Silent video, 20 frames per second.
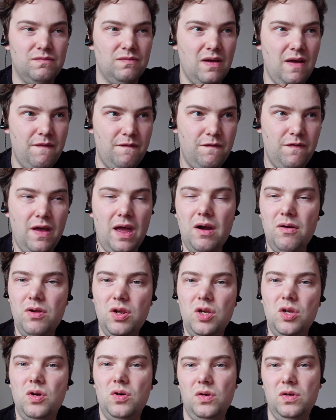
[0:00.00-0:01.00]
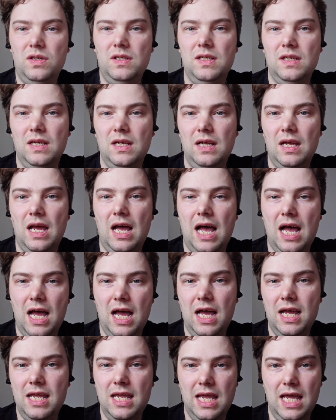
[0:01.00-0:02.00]
a very good
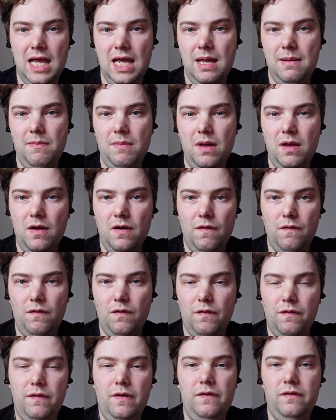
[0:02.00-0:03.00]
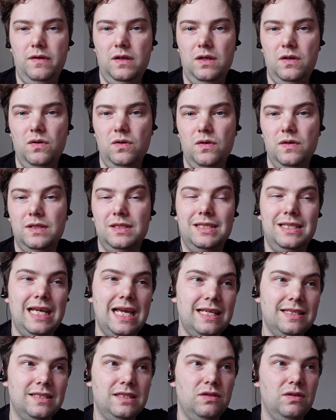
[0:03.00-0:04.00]
IEM for 50 euros.
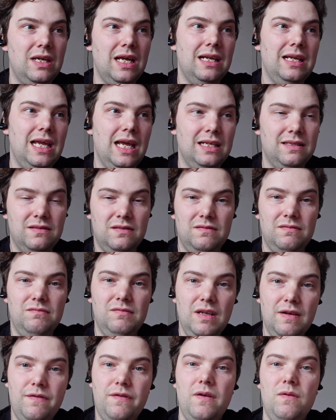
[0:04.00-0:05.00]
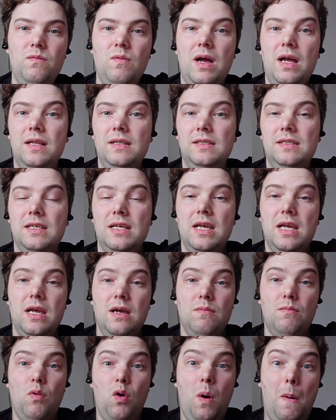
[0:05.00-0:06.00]
Yes, you can get different ones,
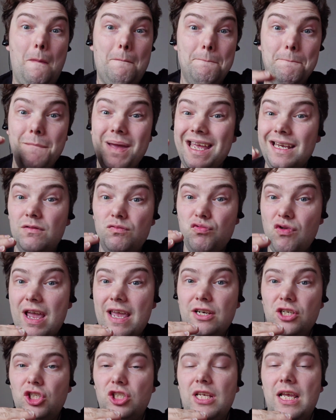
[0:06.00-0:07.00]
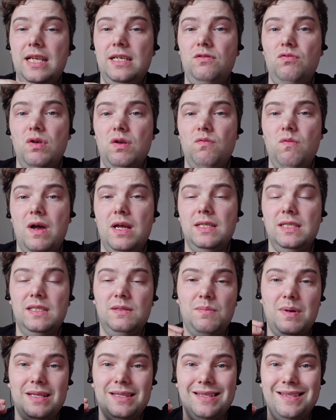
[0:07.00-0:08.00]
more mid-range centric ones,
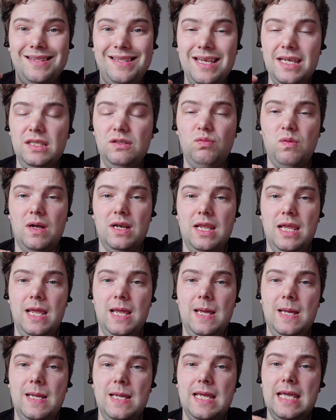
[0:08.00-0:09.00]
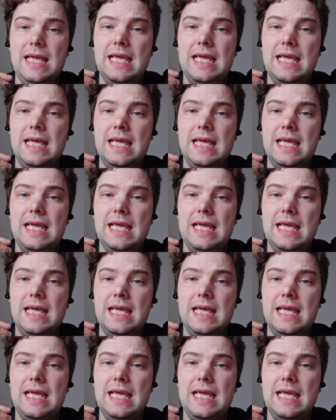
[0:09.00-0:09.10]
but this one here